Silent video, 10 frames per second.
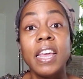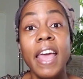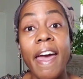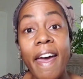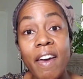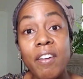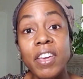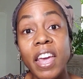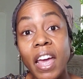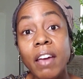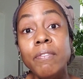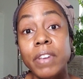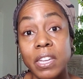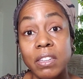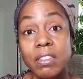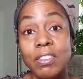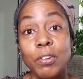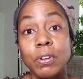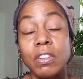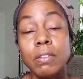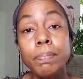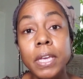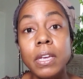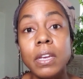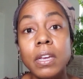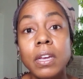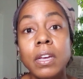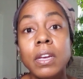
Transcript: ca- canvas, so to speak,